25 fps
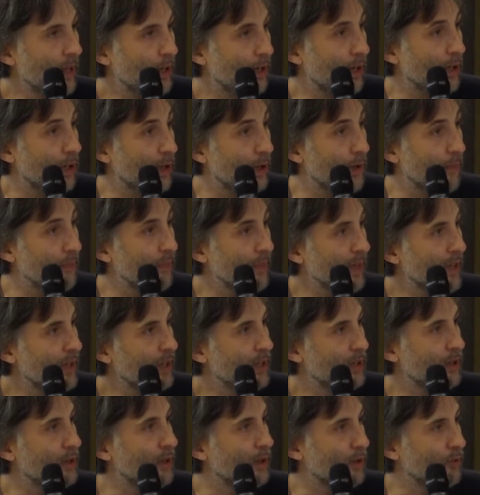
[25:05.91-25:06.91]

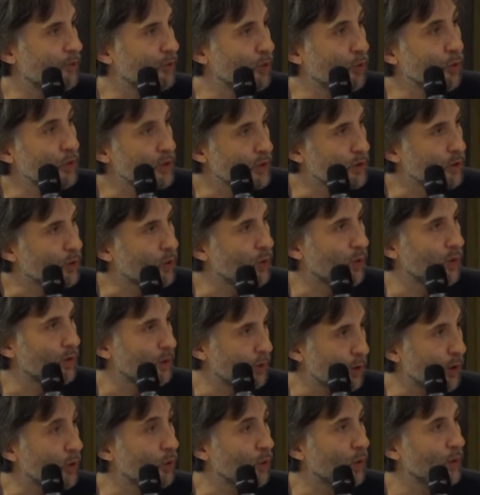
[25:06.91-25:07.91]
Of course,
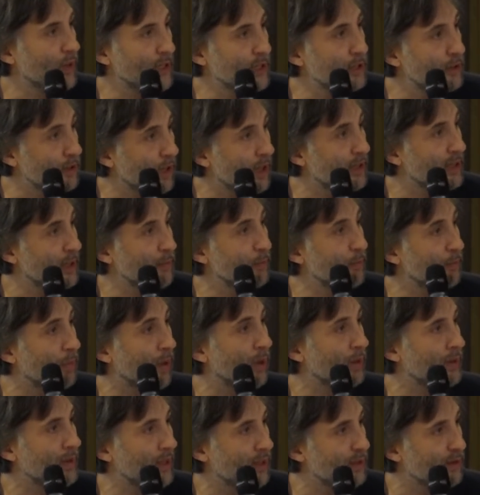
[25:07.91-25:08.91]
your call is not
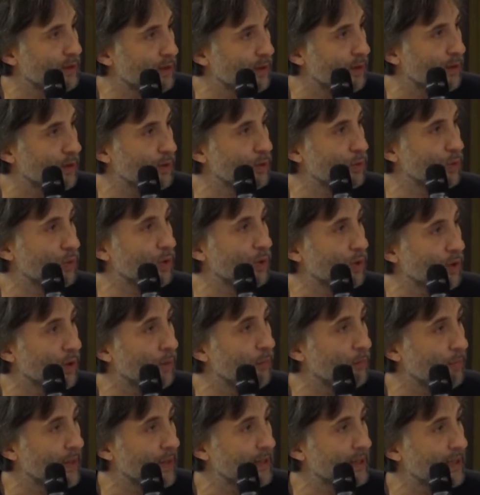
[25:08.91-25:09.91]
important to the
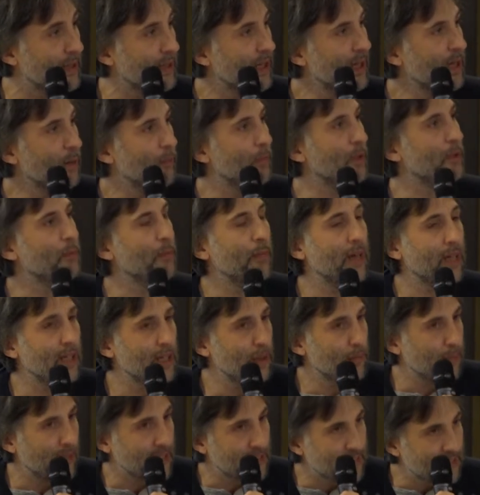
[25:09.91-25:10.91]
company, but merely
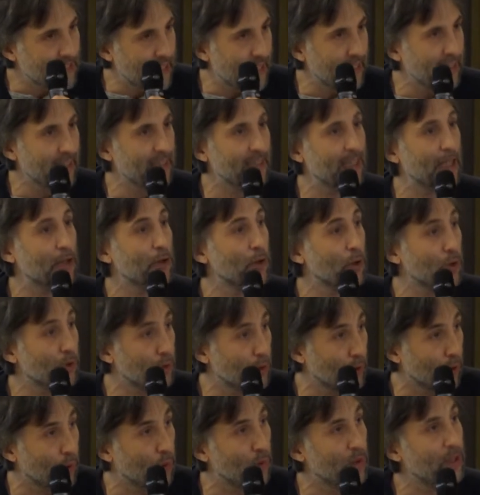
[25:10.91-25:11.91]
by saying that your
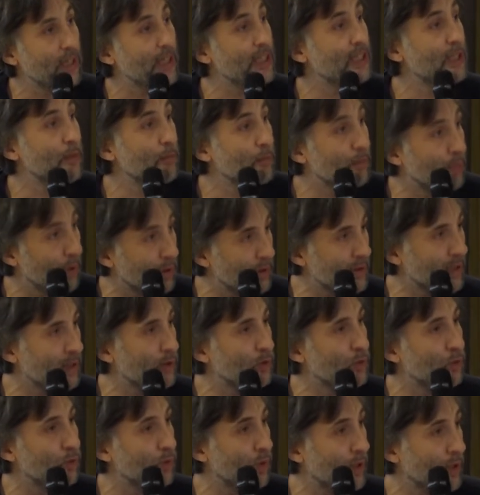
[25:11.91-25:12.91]
call is
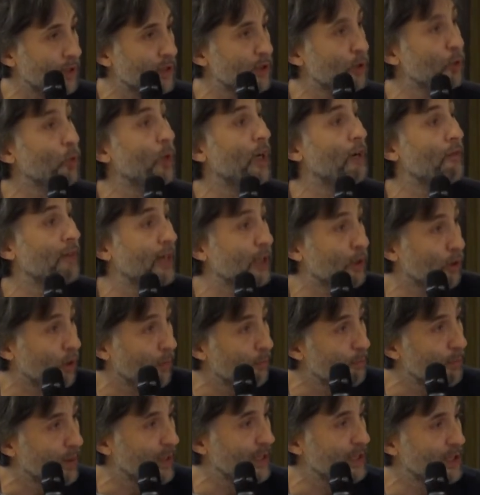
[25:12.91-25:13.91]
important to us, you have
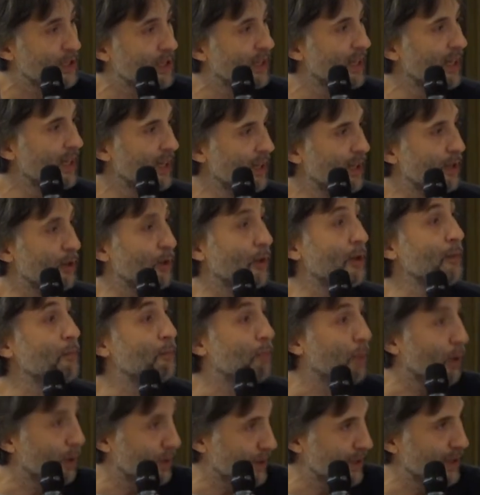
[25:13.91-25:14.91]
accomplished the
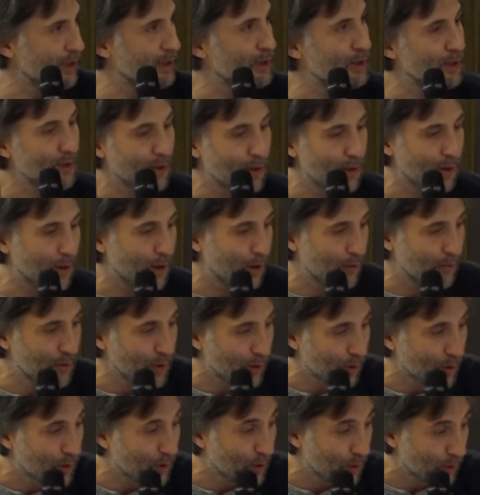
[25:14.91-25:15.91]
importance of
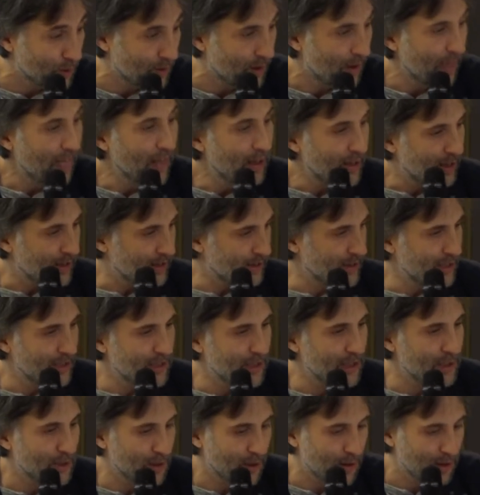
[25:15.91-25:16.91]
your call. And this
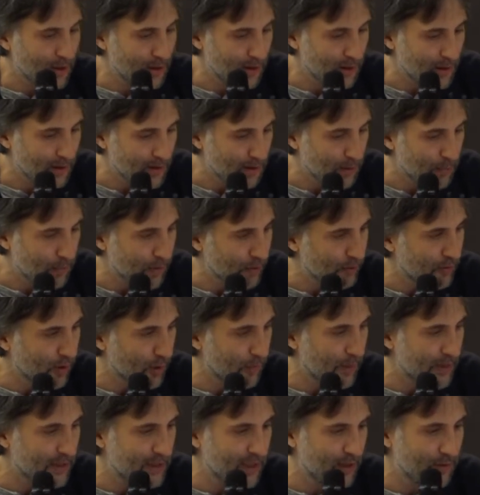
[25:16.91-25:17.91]
is the
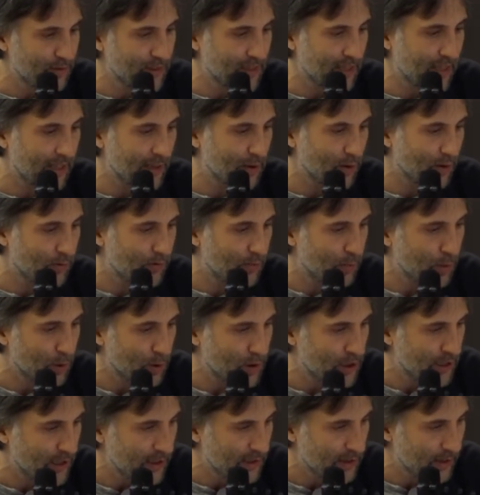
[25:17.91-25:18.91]
performative side of
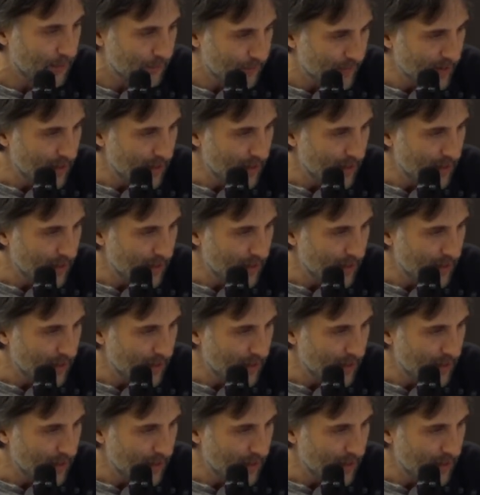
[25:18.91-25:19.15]
bullshit.